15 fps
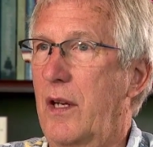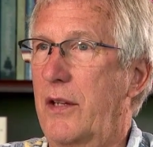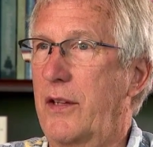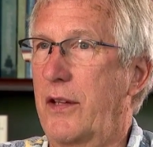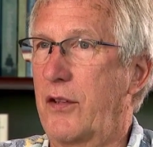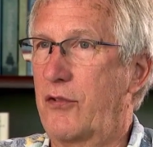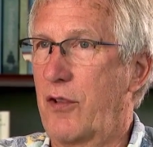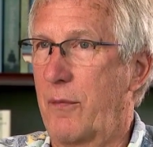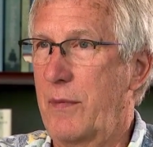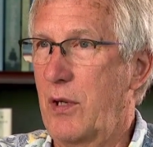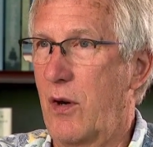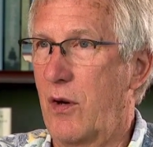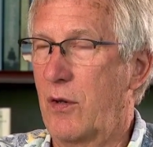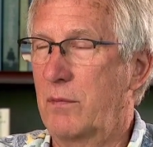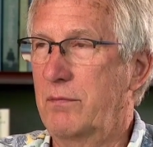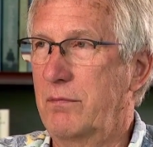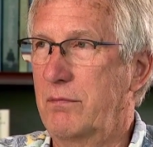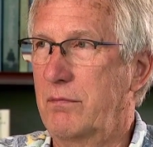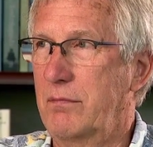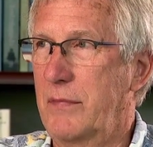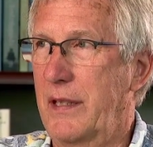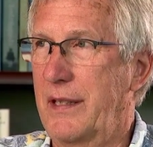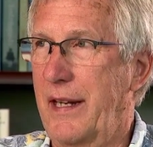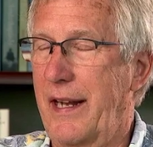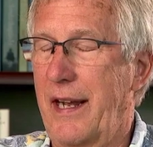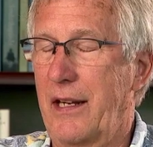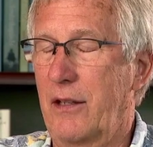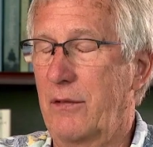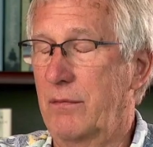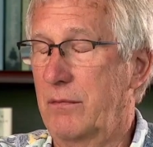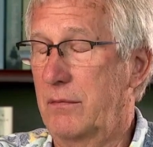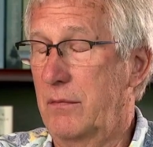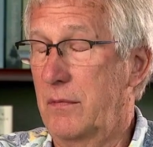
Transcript: And then they sent me home, and I had a